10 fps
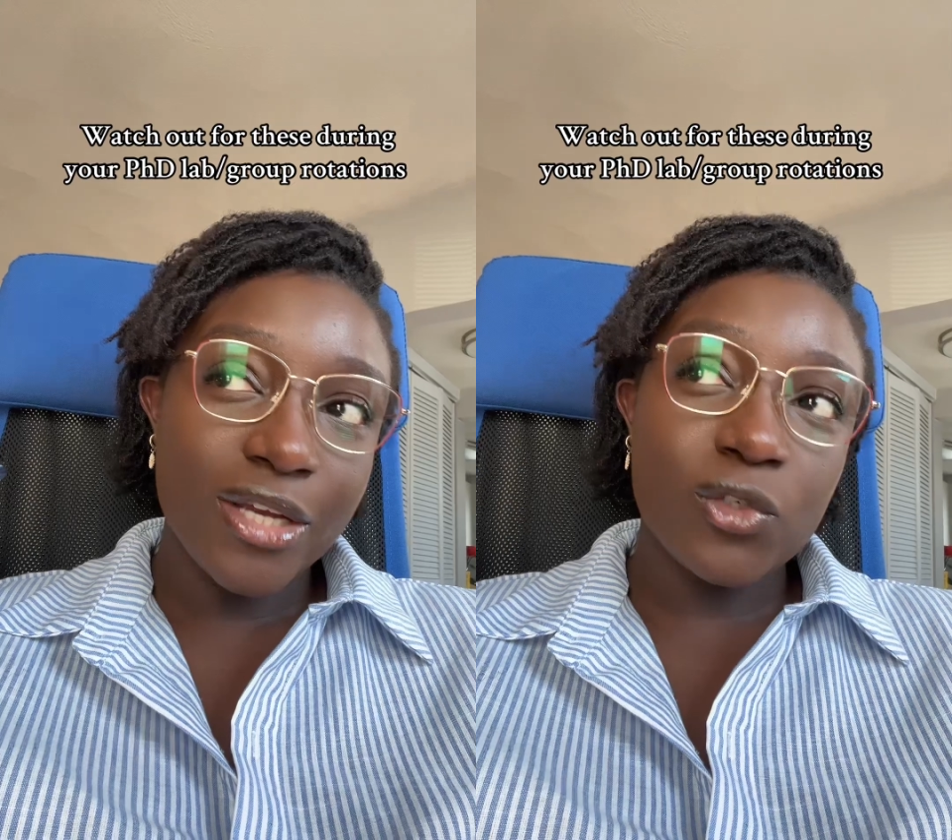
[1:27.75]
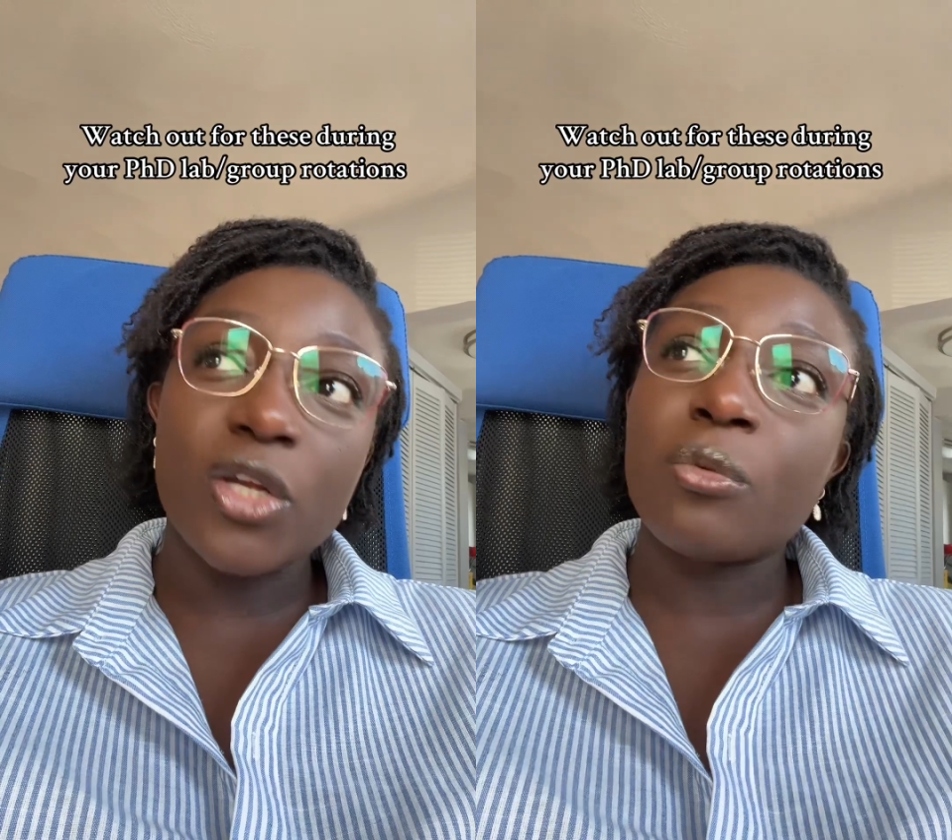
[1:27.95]

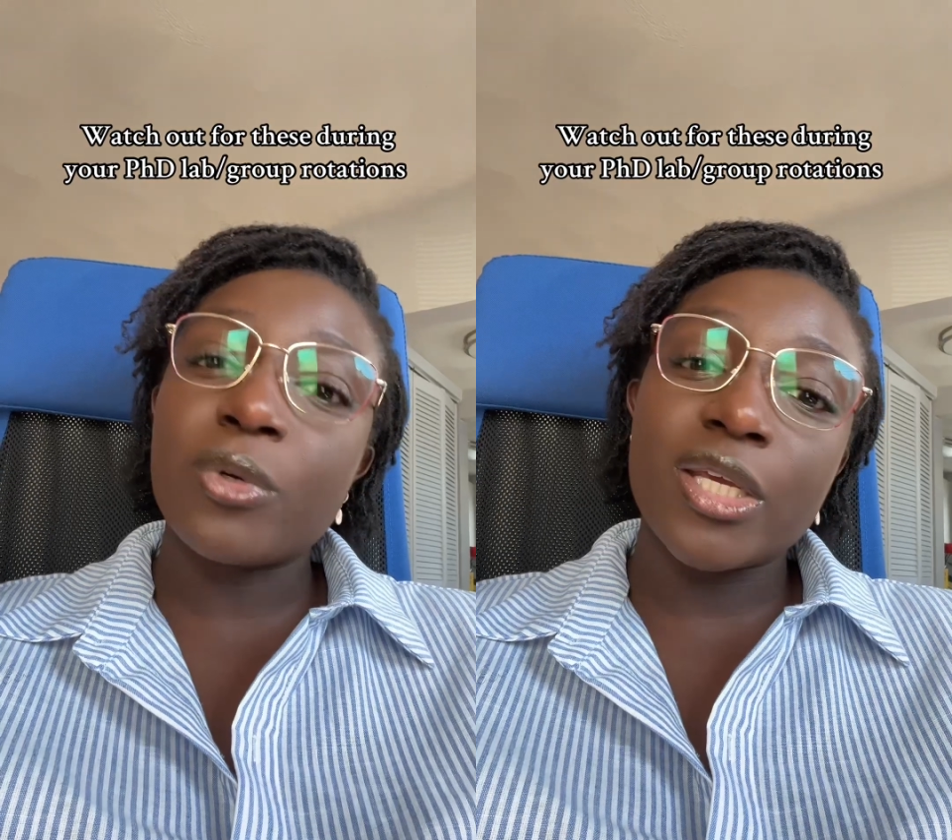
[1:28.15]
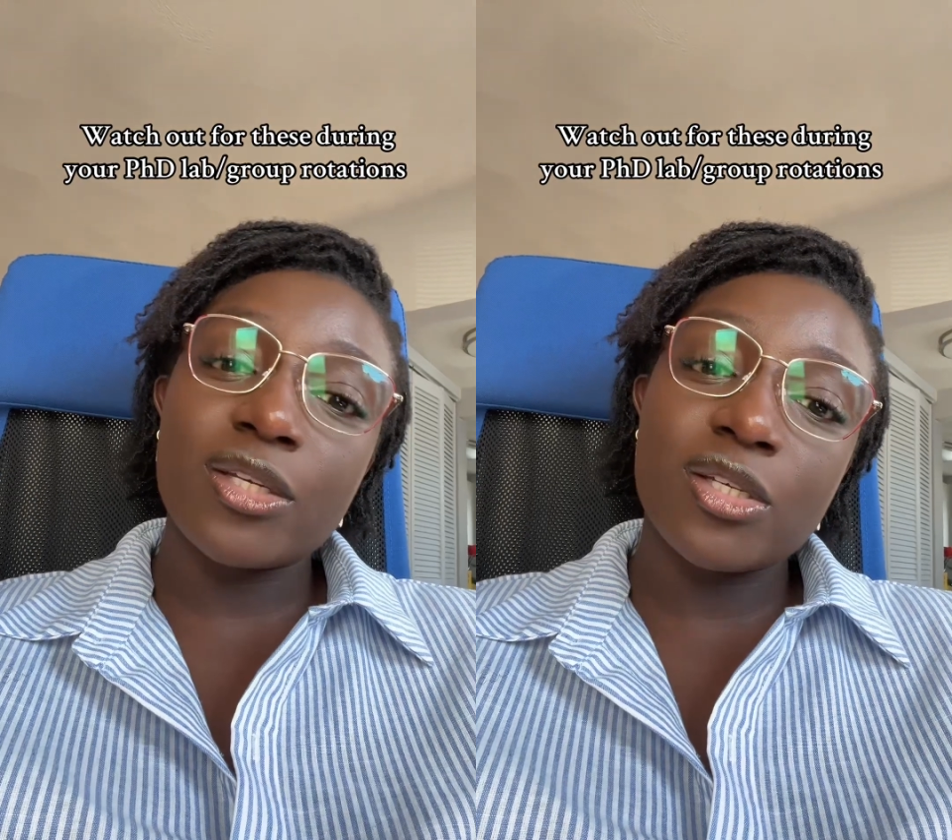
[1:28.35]
try to
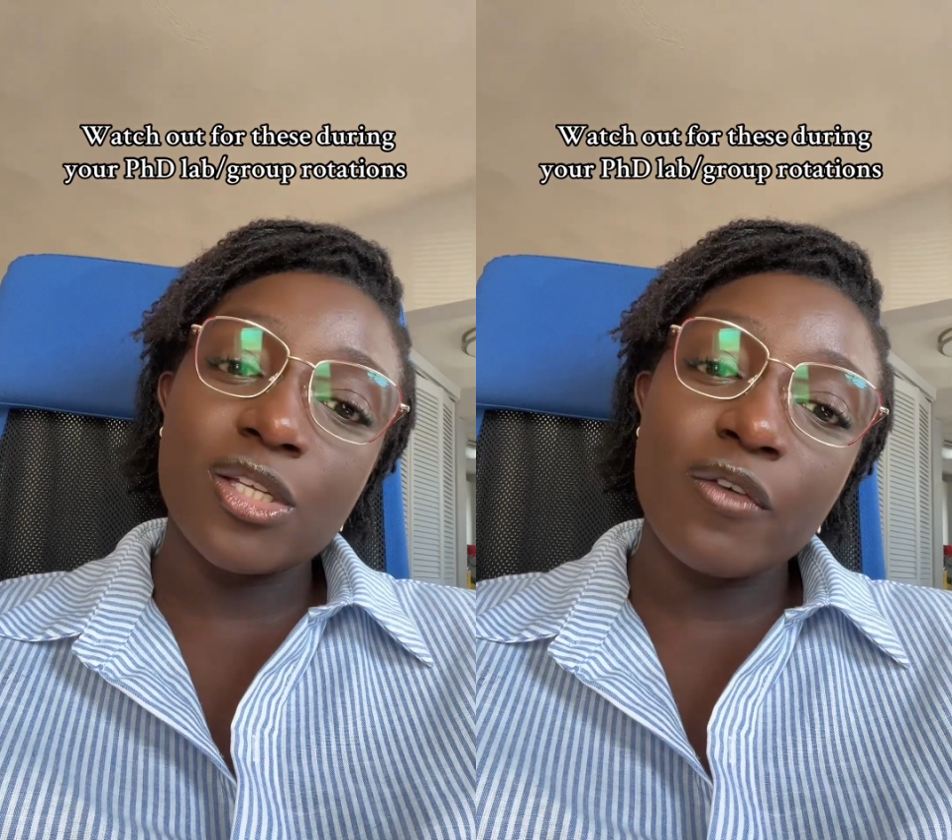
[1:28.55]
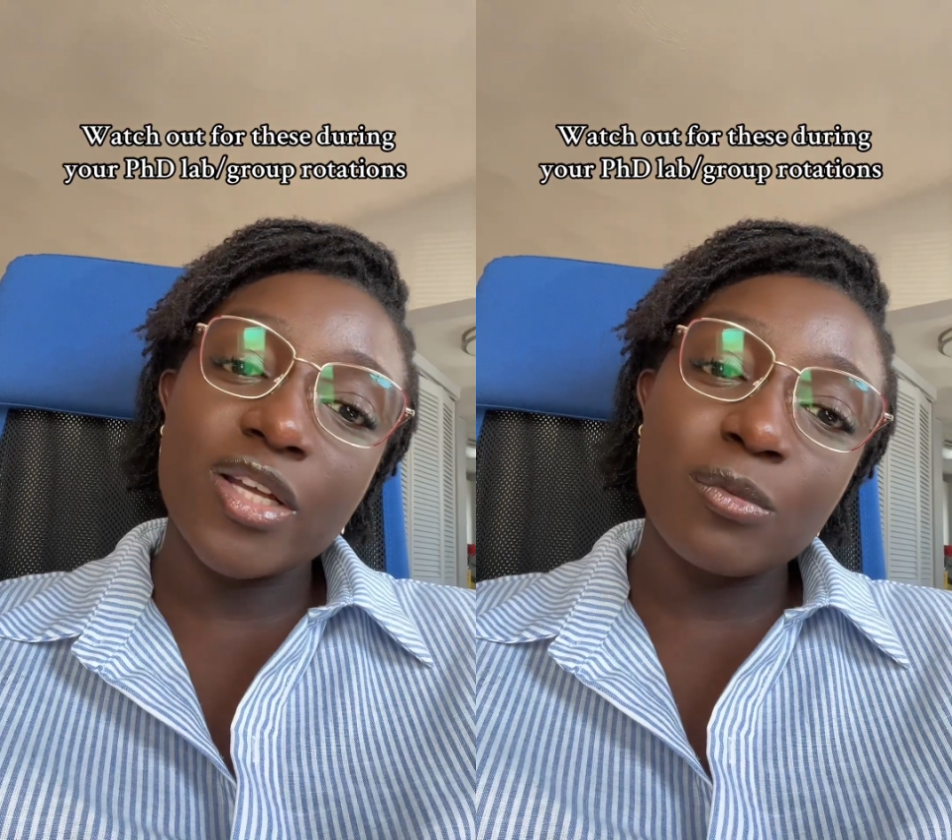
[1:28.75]
protect
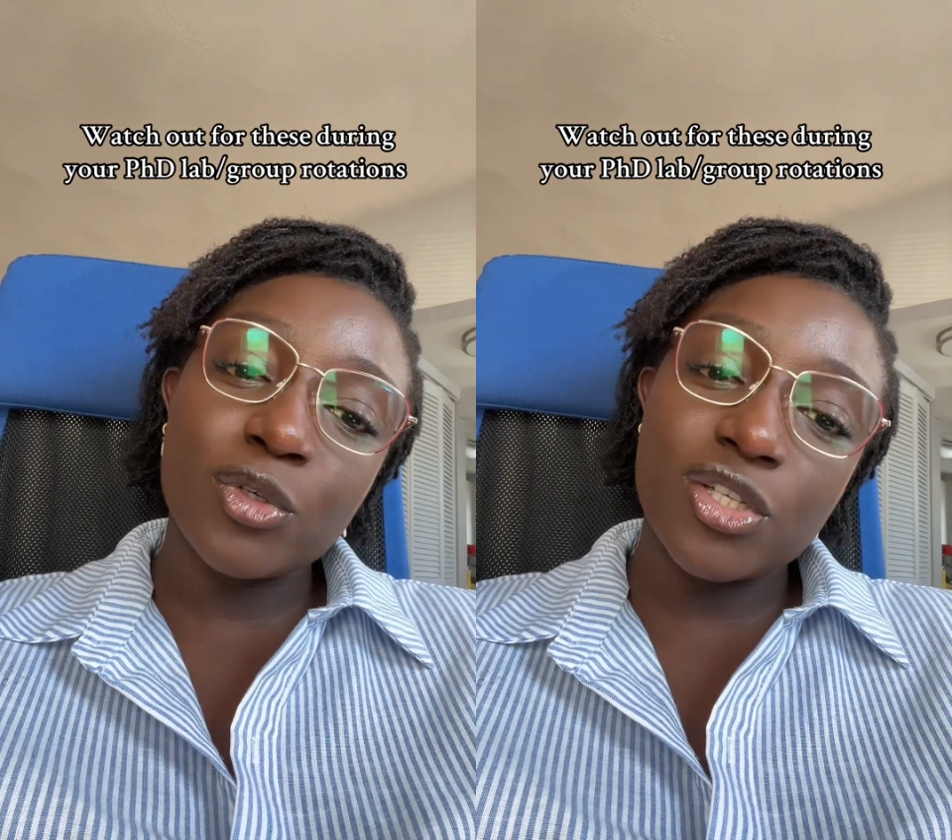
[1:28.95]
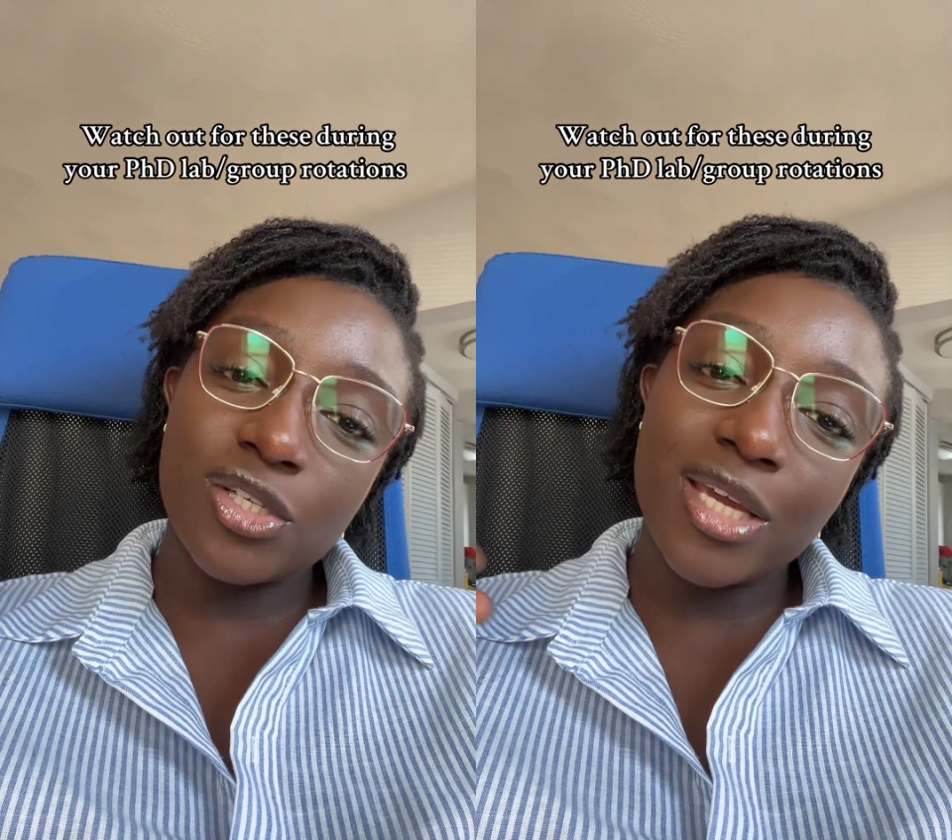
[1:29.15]
yourself as
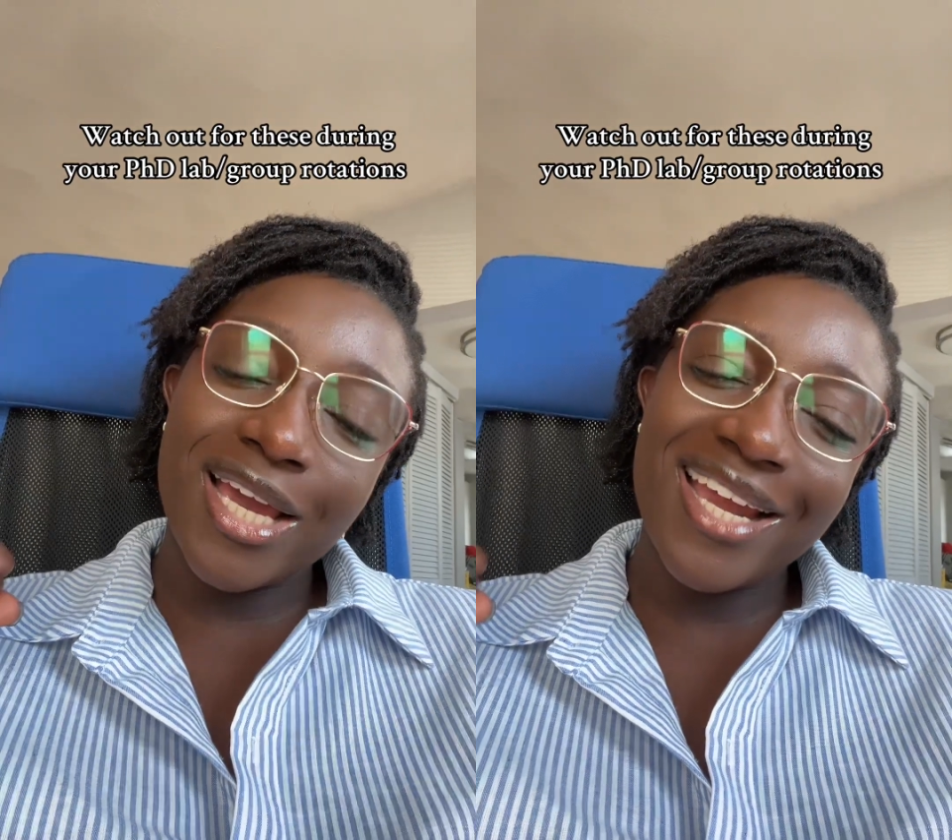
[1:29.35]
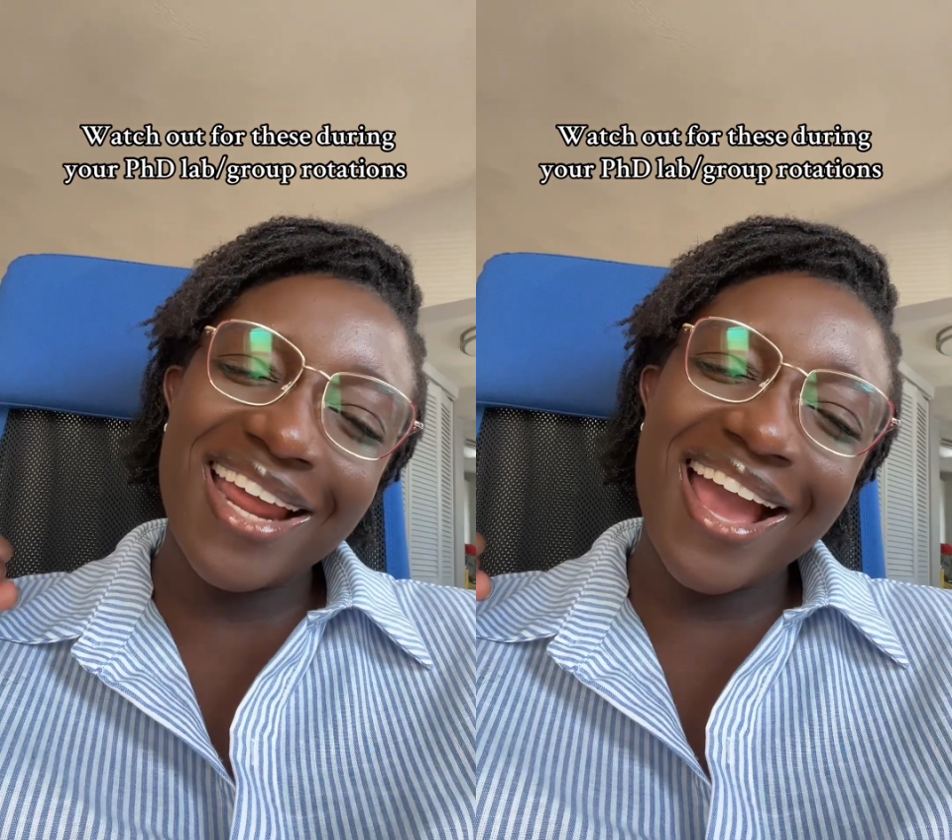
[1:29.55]
much as you
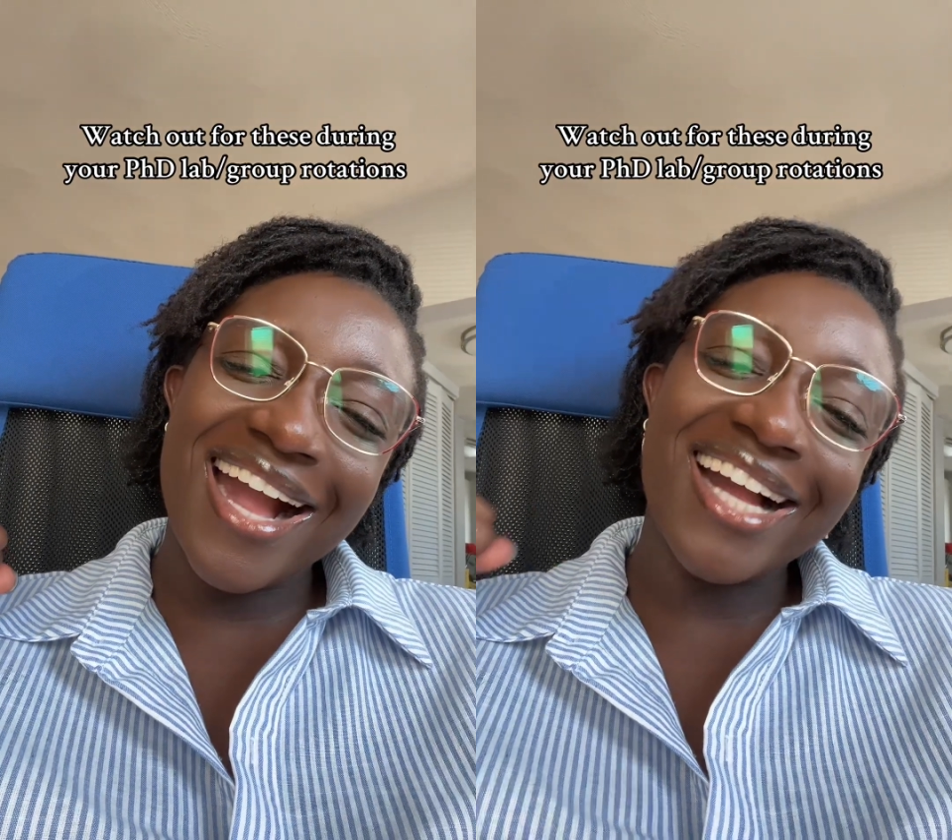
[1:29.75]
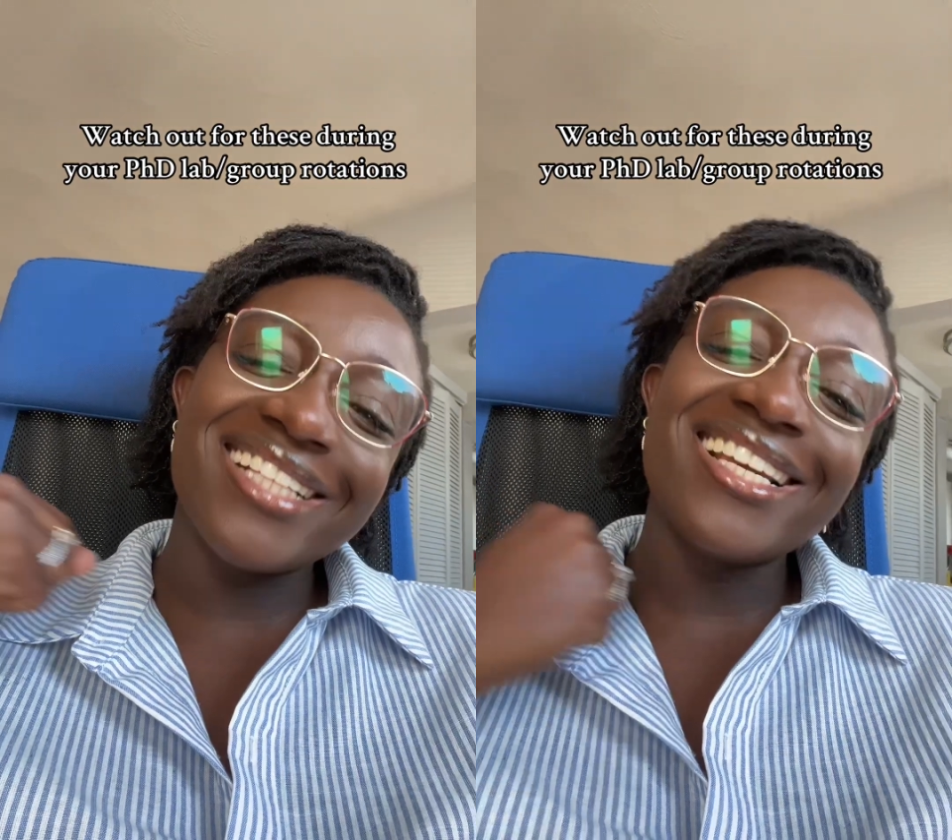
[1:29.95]
can,
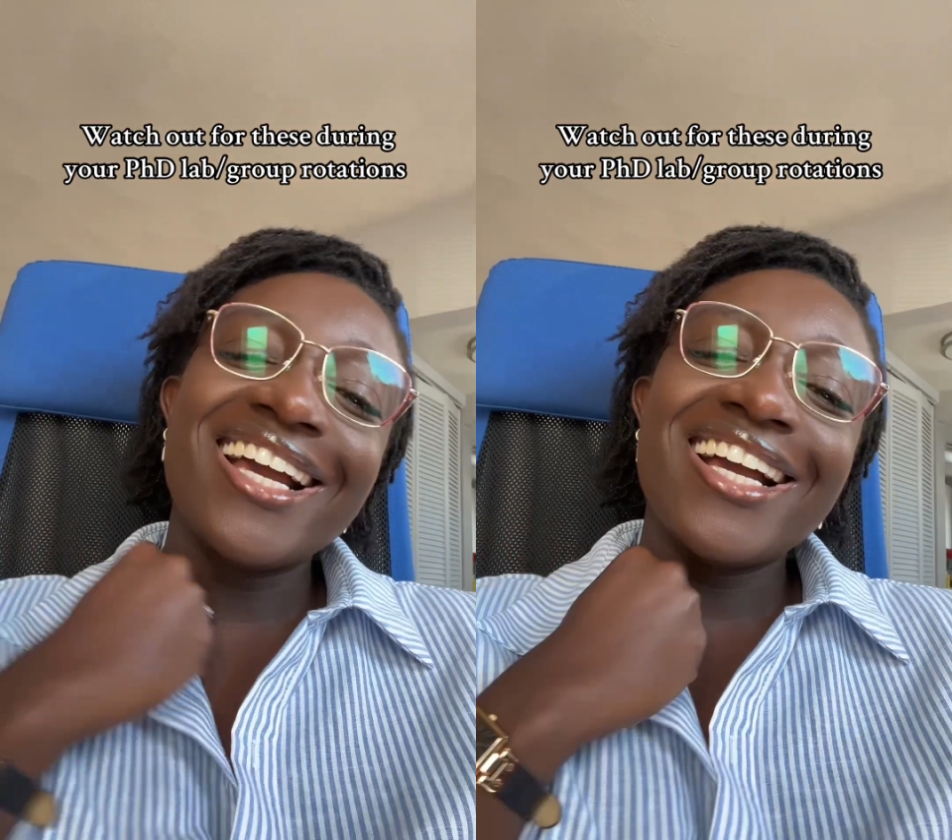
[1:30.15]
and